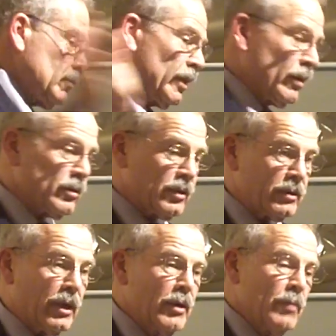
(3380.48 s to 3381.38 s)
sent him a letter and
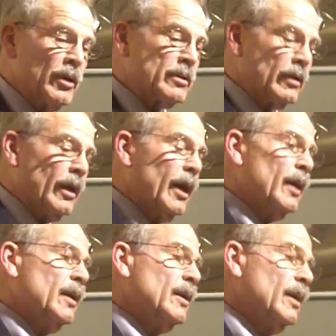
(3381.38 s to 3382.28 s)
said, basically,
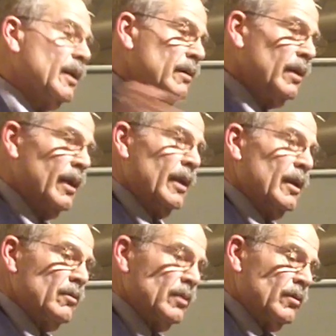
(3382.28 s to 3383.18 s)
ha ha,
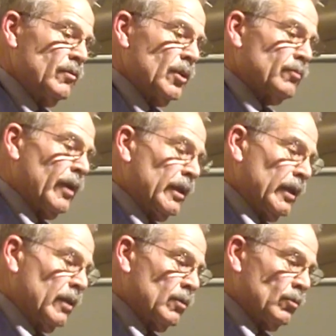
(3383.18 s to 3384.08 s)
we just
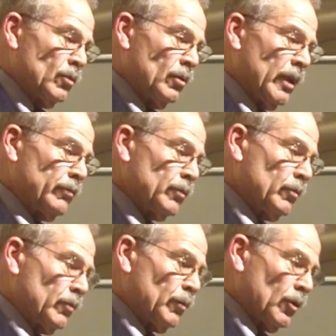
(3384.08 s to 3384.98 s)
violated a rule. I was
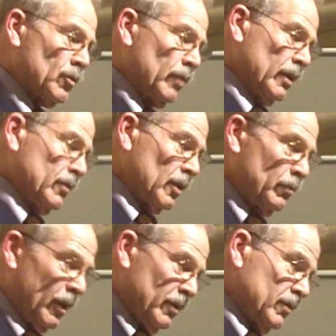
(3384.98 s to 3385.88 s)
supposed to wait
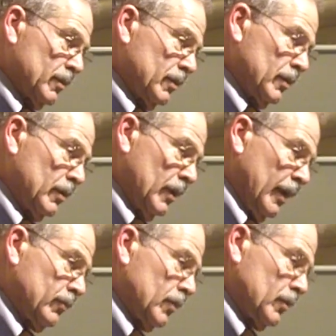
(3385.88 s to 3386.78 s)
six months
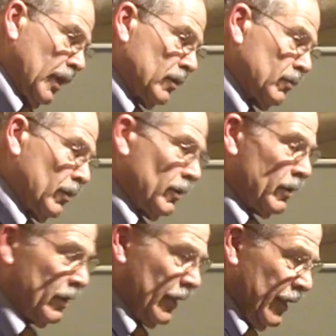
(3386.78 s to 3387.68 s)
after sex
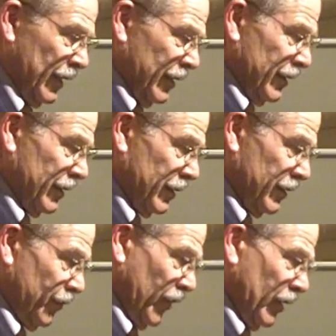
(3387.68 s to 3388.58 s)
or
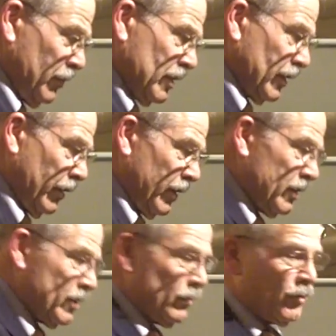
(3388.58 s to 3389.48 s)
um,
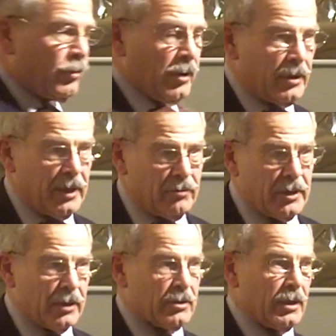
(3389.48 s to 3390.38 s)
miscarriage before you can have
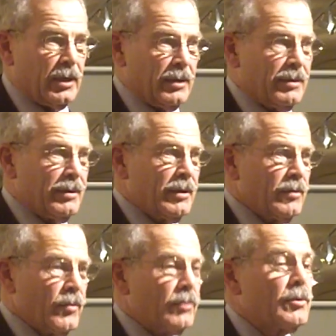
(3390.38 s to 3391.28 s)
sex again.
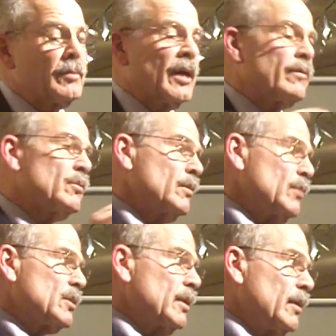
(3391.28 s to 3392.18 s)
Um, excuse me, after a
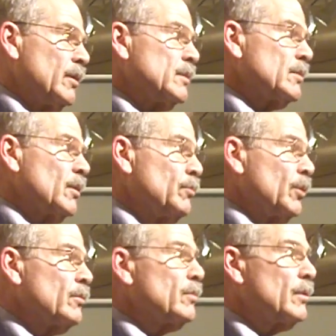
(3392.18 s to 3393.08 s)
miscarriage or
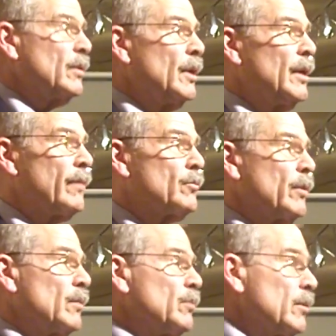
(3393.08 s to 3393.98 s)
birth, have to
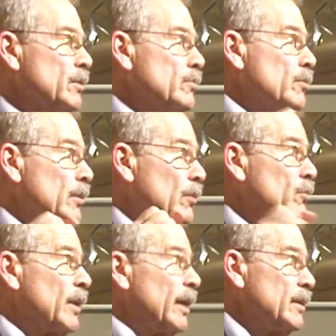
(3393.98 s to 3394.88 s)
wait. Well, well, guess
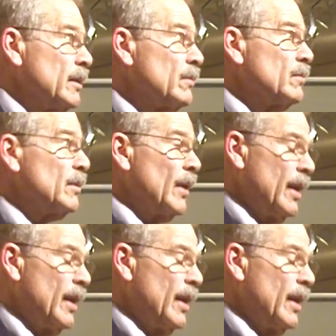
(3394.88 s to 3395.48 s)
what? I didn't.